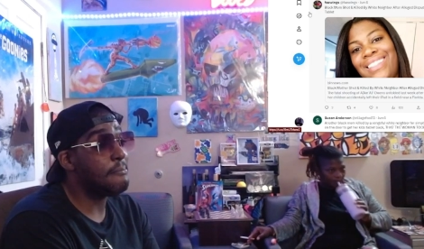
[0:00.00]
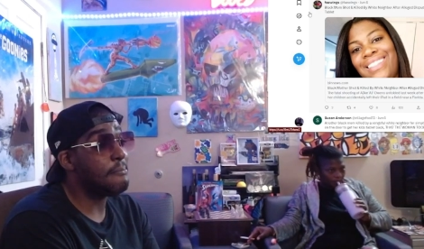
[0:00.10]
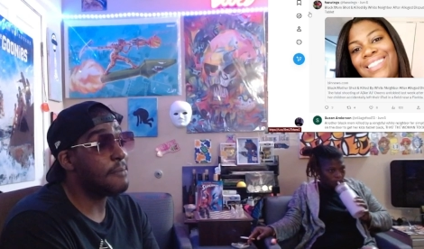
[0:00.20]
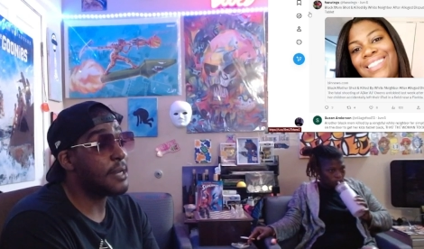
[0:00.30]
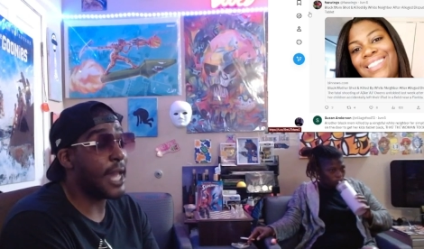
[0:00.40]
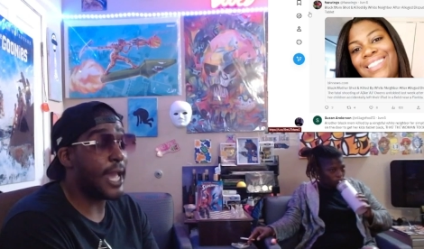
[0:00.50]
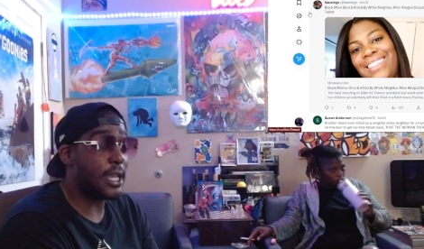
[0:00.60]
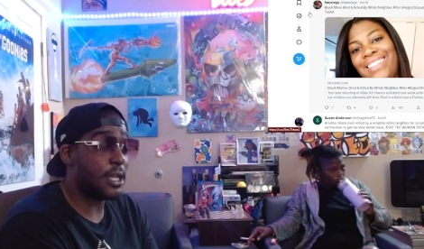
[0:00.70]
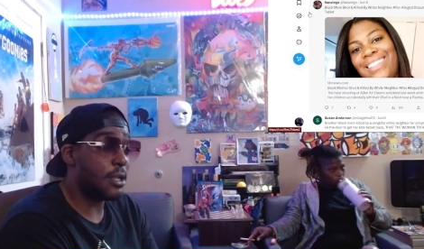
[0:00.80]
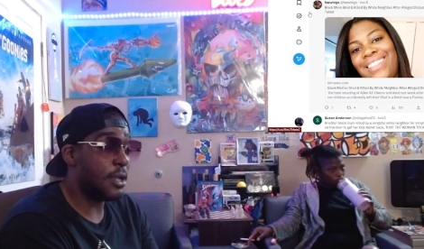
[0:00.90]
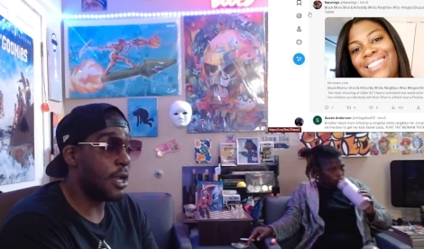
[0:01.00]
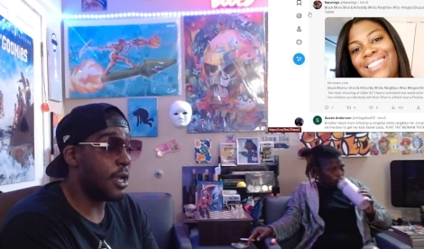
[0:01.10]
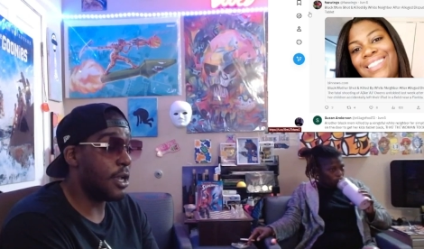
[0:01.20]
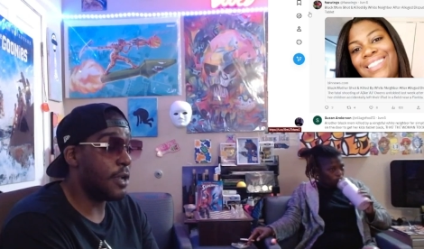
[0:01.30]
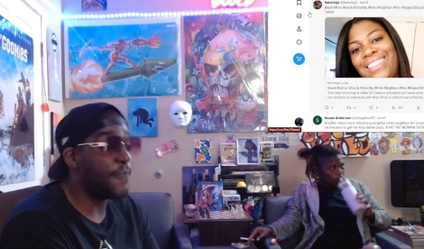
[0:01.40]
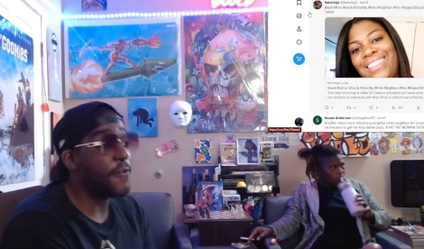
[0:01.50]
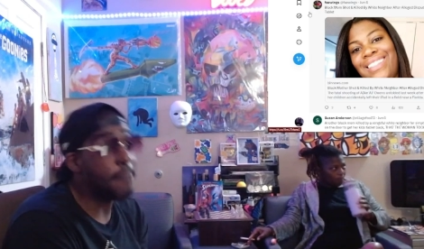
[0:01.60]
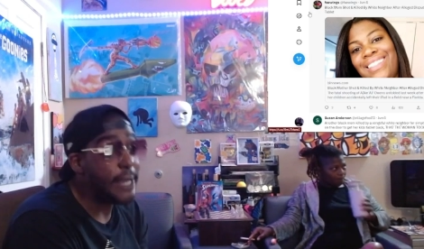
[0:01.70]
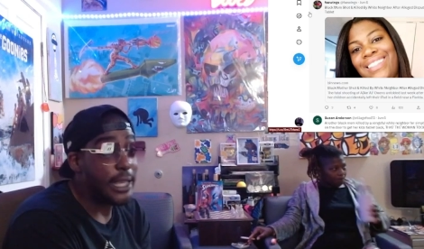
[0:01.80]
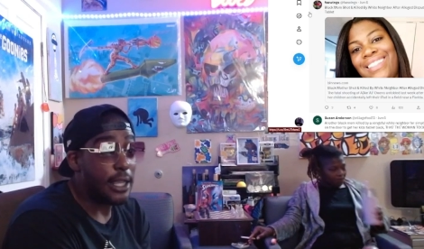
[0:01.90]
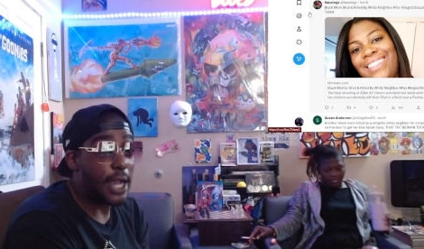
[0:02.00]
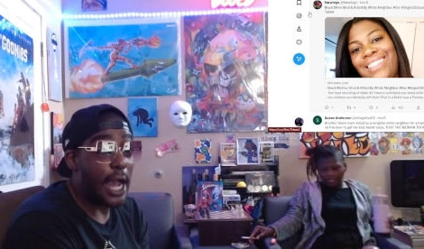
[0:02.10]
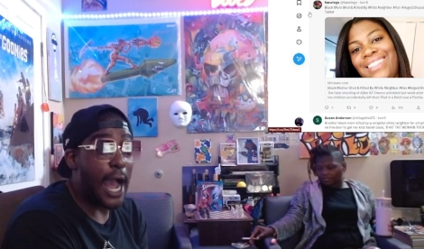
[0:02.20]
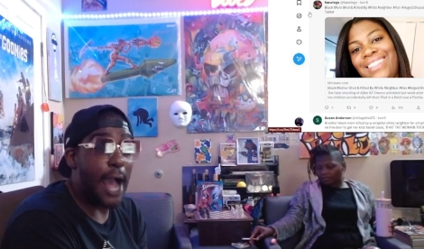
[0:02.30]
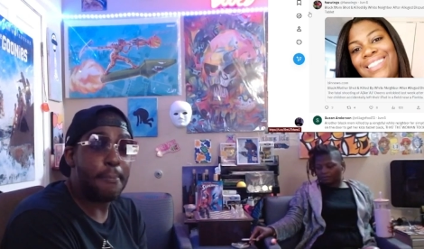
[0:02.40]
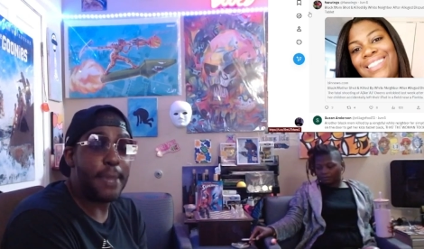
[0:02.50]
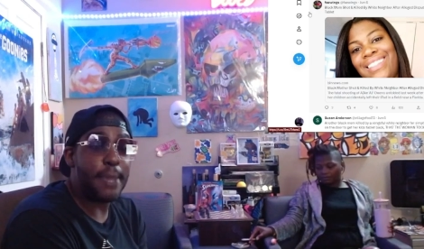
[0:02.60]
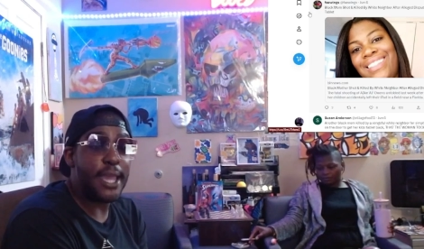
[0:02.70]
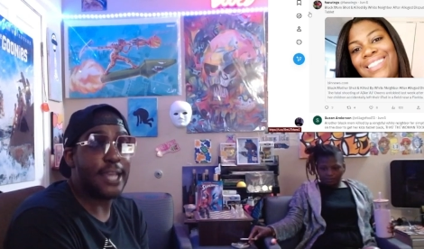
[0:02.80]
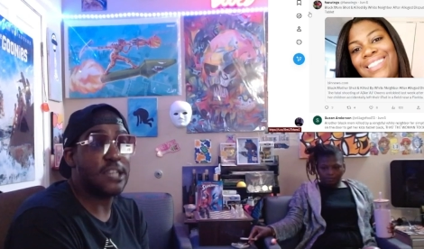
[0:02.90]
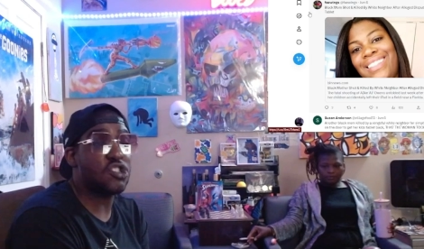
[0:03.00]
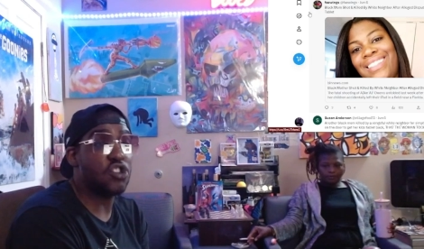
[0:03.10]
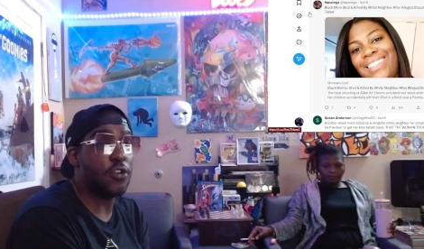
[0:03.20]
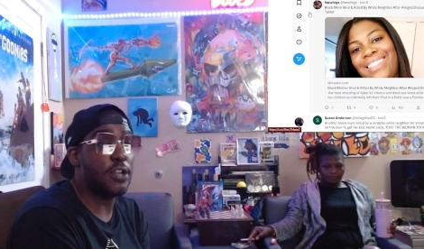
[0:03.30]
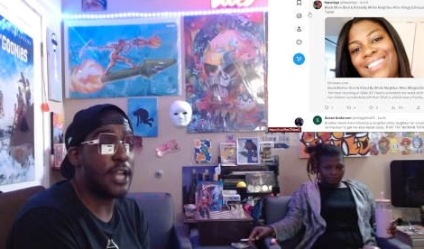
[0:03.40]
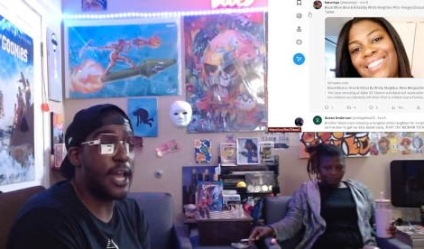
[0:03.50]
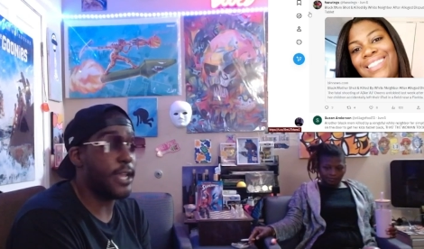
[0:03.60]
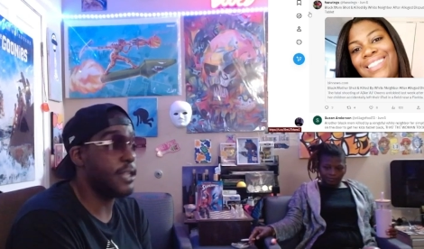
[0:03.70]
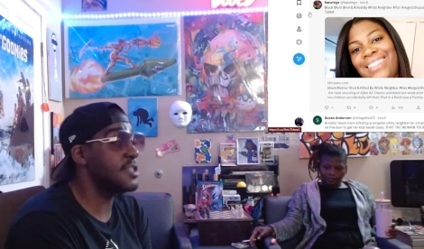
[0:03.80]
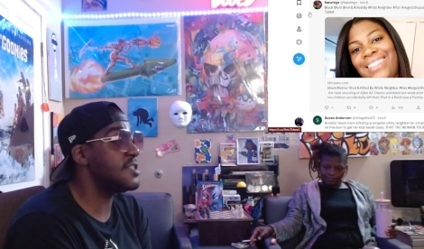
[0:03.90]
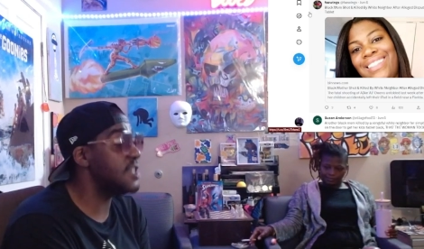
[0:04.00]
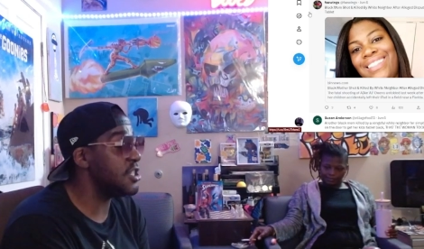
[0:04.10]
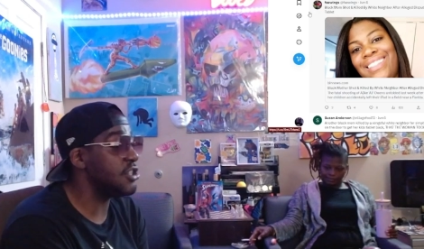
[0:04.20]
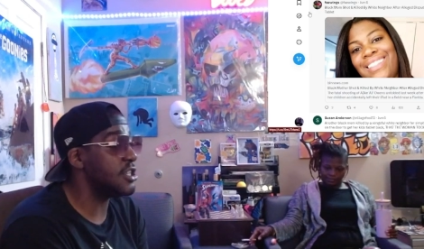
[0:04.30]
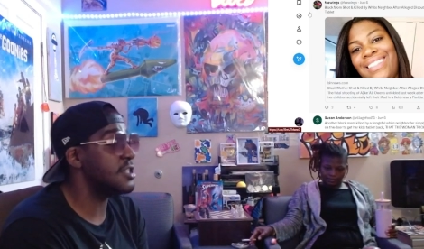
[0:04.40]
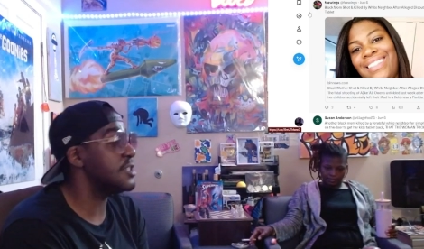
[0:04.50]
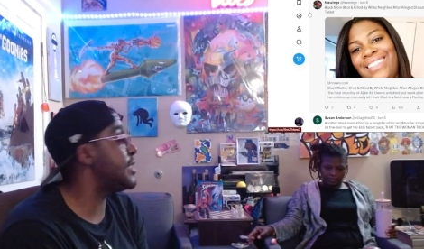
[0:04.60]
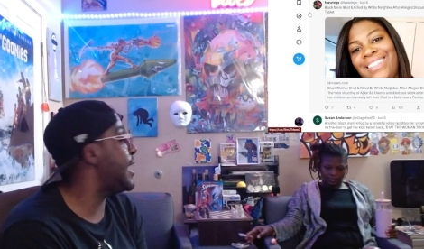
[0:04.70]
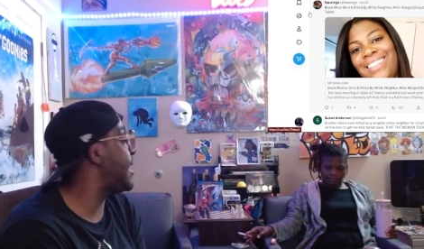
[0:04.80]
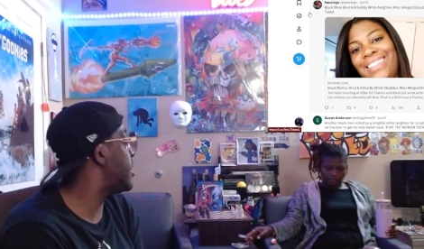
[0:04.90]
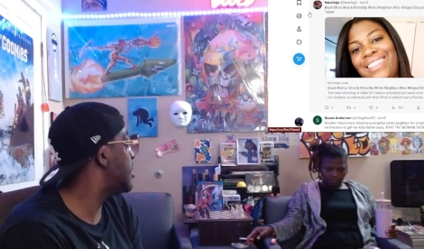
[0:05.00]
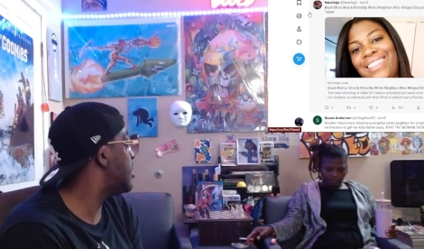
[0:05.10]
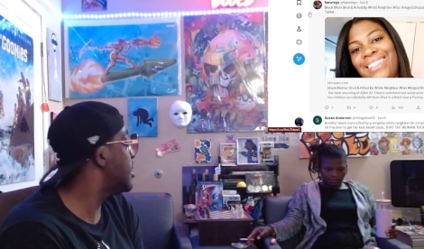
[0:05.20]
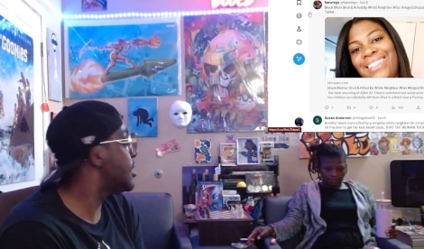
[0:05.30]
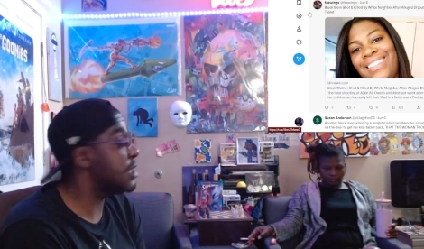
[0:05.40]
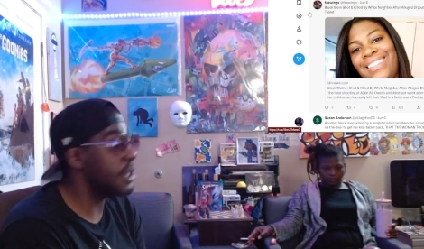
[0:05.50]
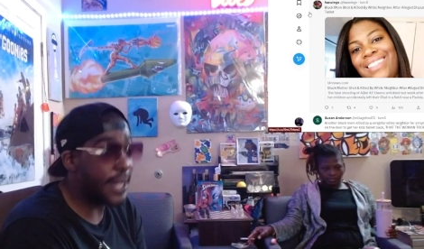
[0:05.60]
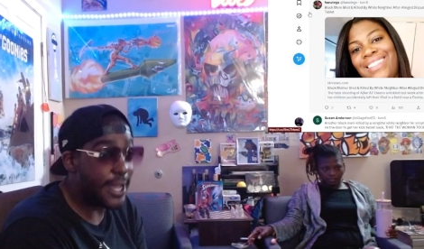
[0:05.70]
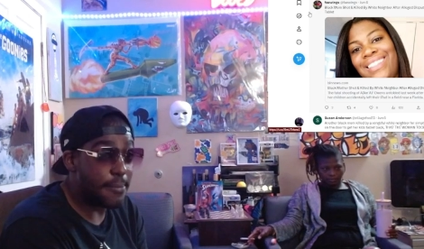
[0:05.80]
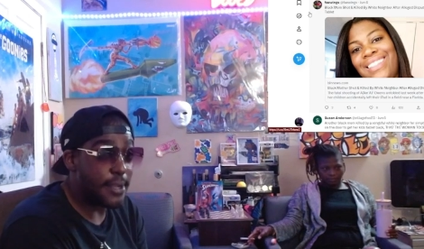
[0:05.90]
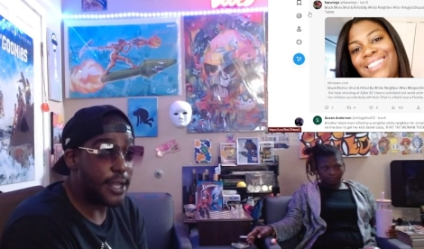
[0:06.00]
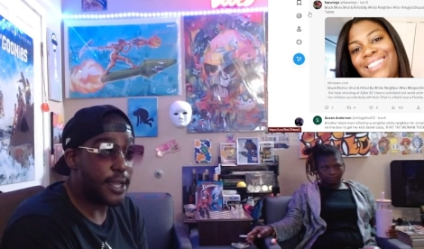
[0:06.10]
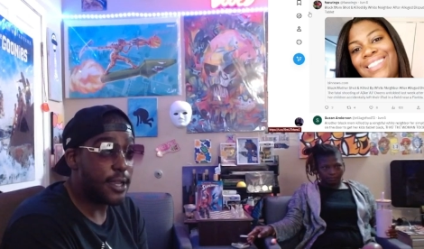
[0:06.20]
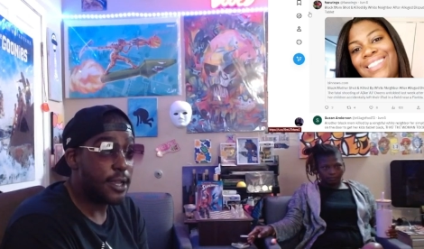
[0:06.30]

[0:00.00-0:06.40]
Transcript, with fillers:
Speaker 1: like, for me, I made, like, certain, like, decisions that could land me there.